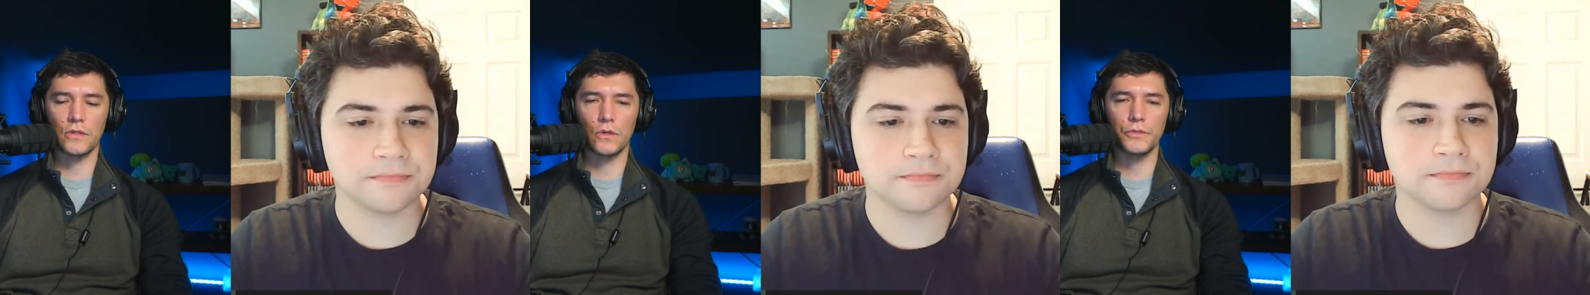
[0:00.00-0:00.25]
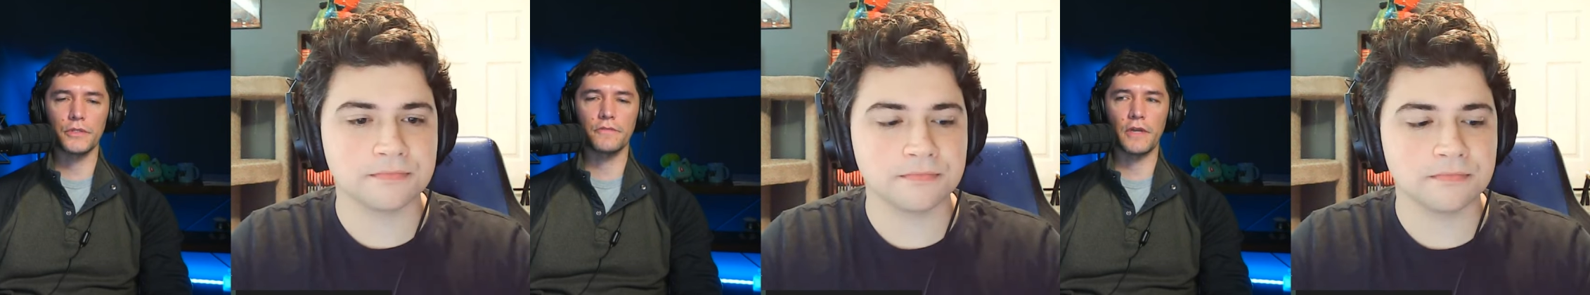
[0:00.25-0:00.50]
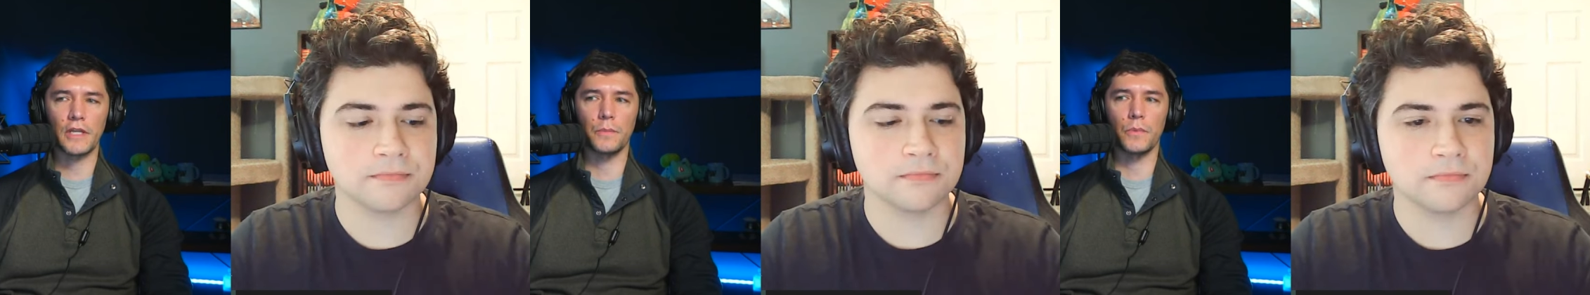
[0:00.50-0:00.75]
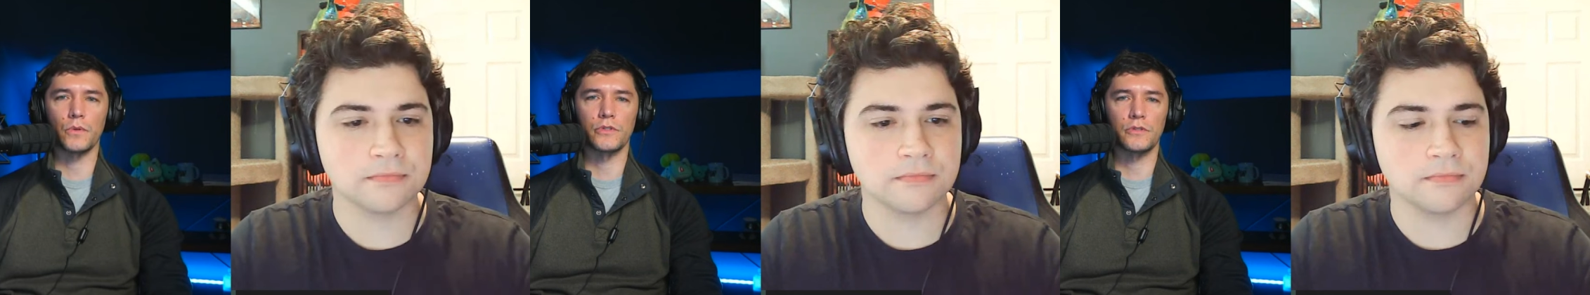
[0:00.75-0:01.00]
Speaker 1: cultivated
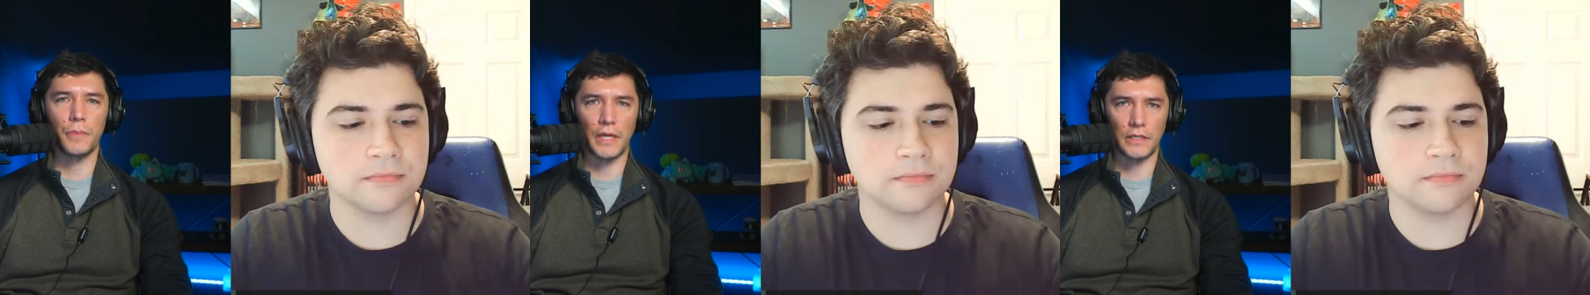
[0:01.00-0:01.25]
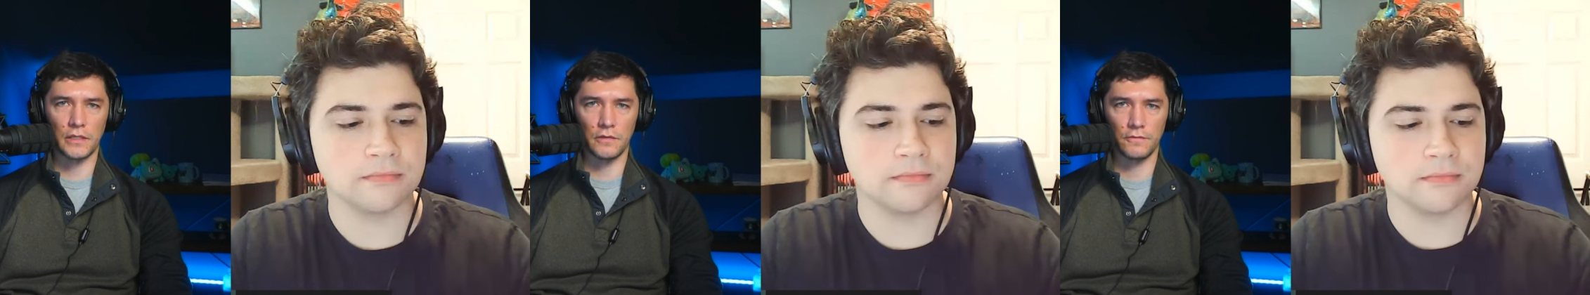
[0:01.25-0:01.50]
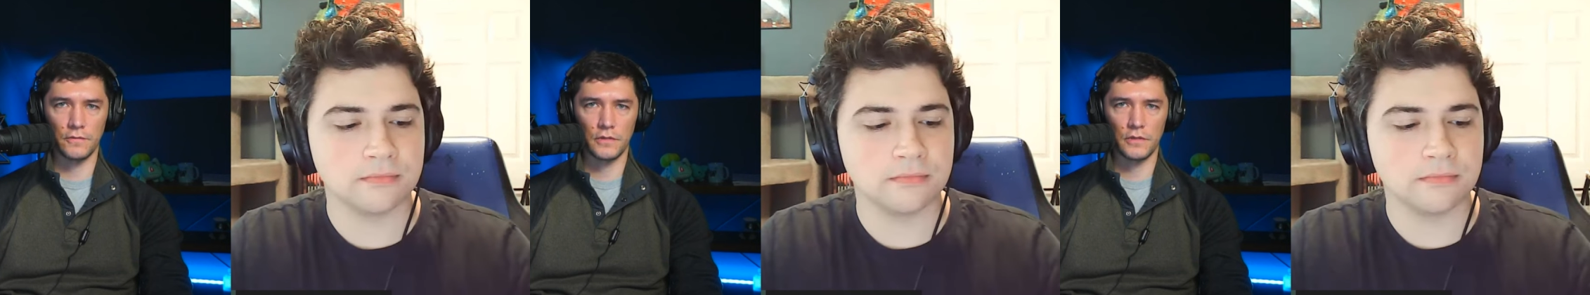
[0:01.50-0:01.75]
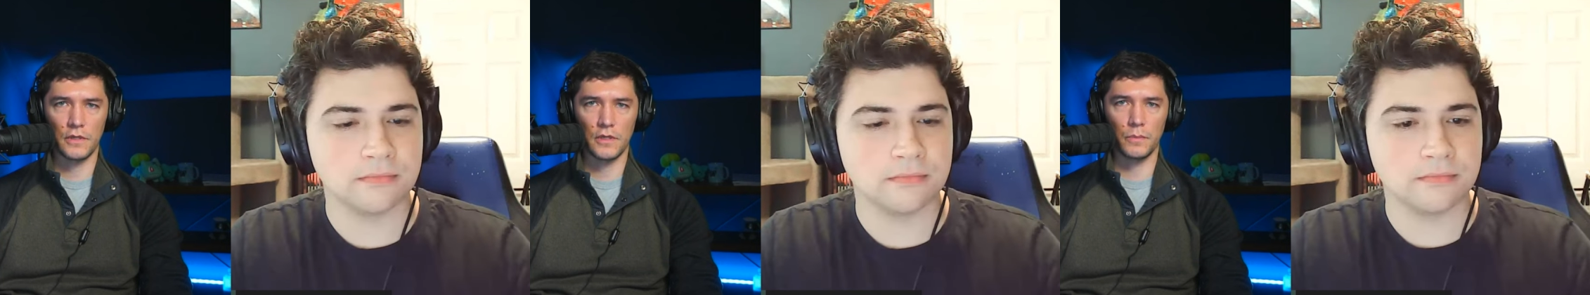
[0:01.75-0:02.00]
perspective
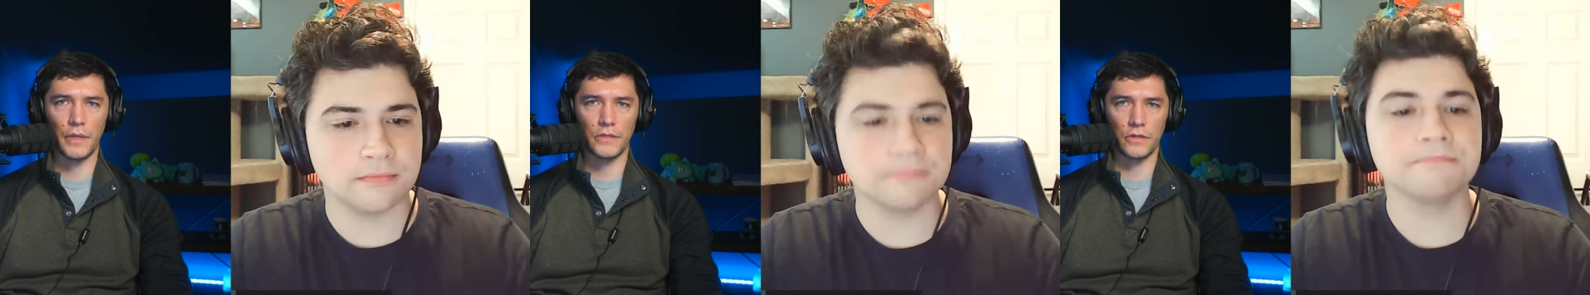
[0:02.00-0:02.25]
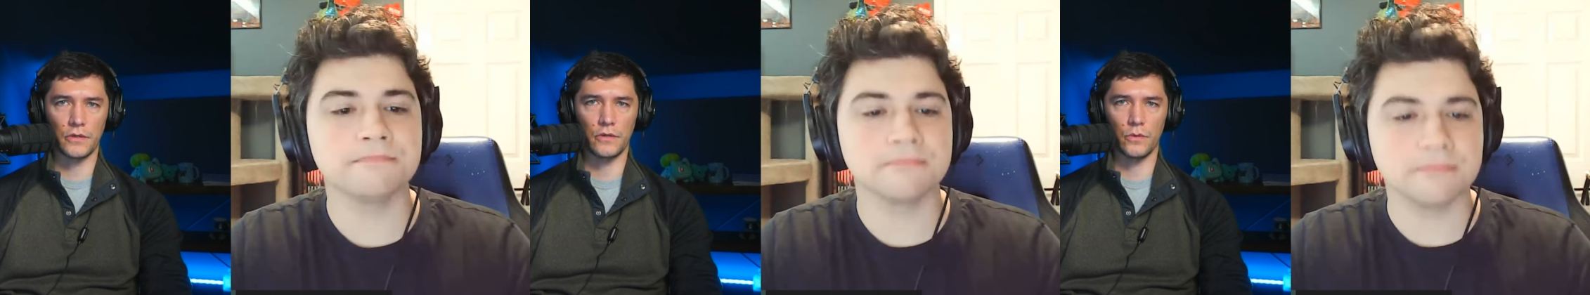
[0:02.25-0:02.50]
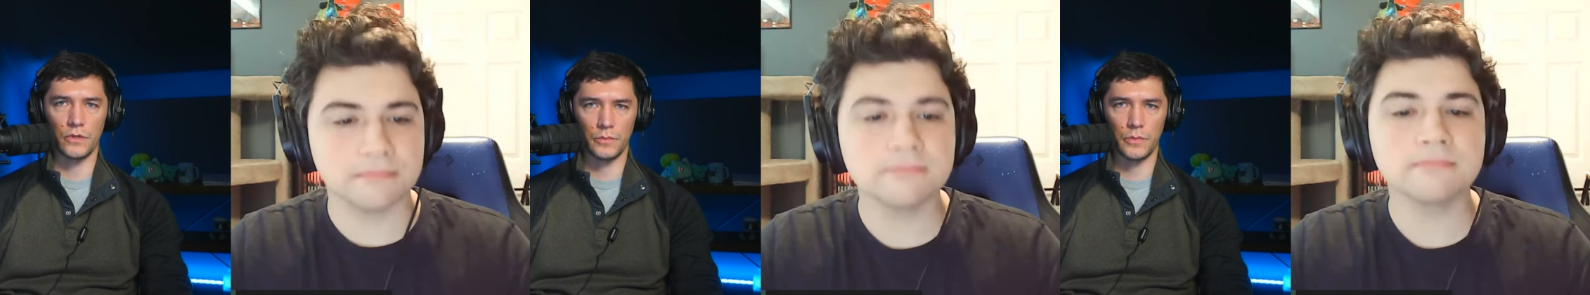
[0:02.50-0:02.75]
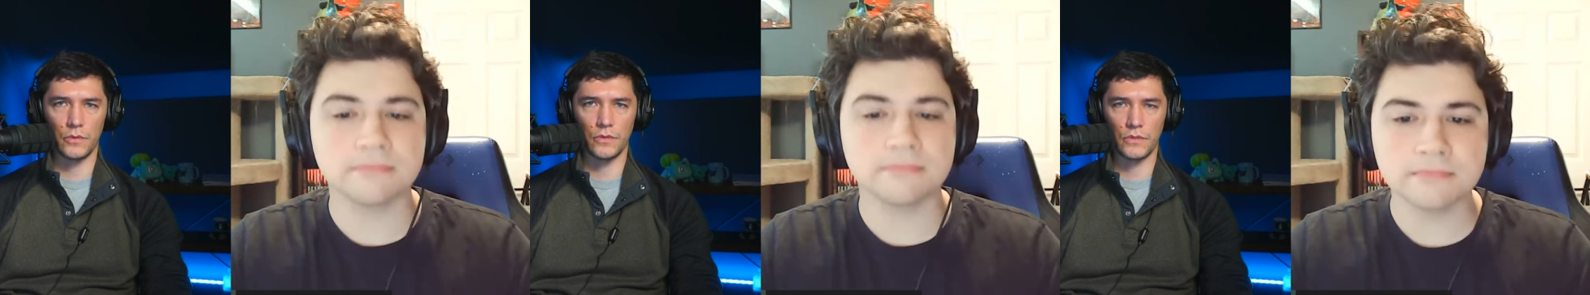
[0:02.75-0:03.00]
based on your
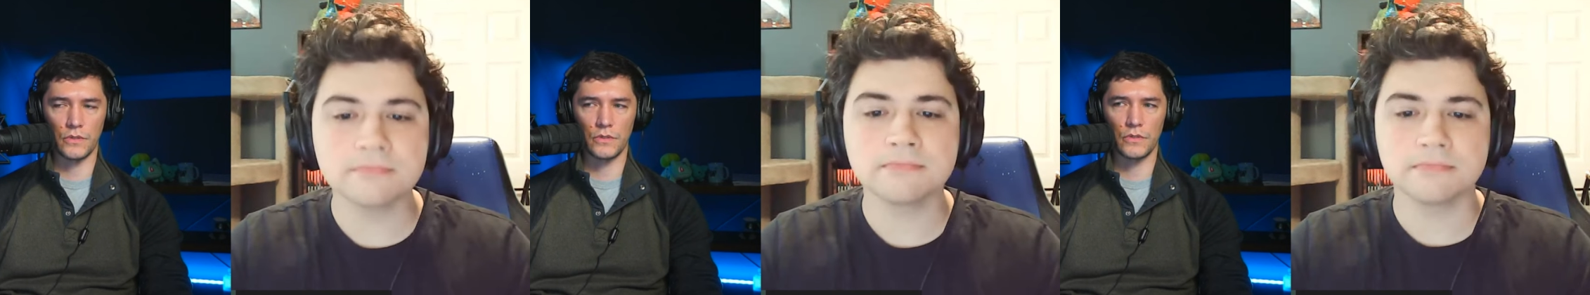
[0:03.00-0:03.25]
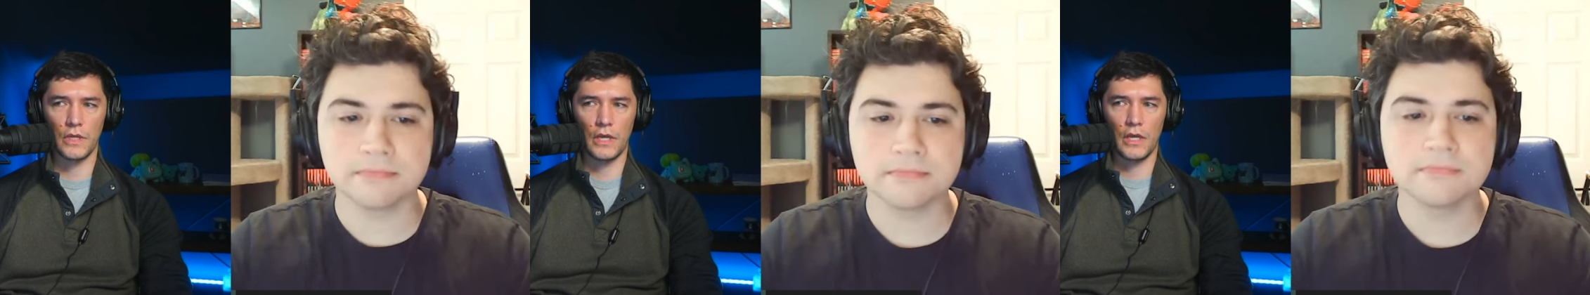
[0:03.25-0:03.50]
experiences,